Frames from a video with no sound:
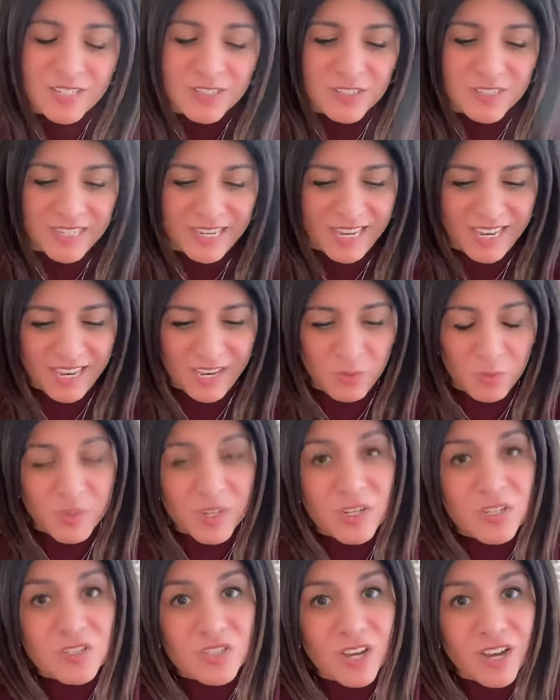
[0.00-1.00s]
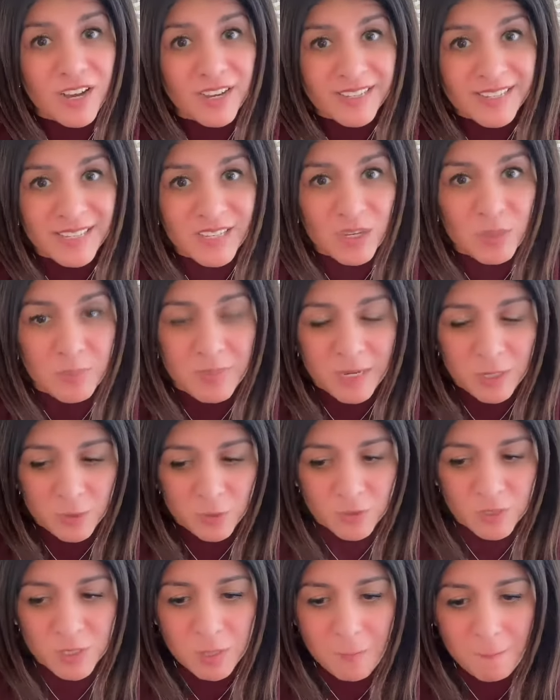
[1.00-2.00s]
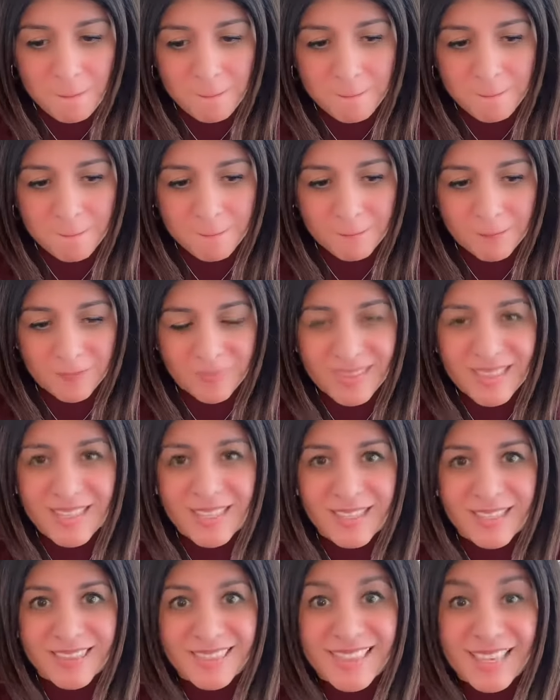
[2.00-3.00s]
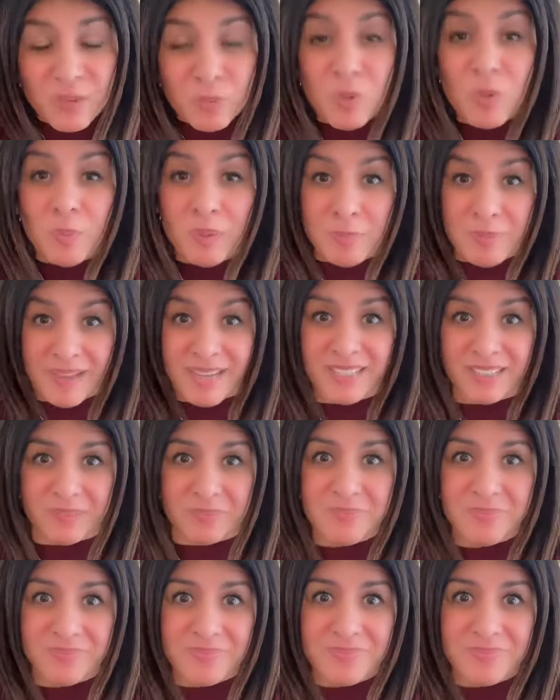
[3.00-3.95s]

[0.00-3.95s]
Today we are talking about they will be back.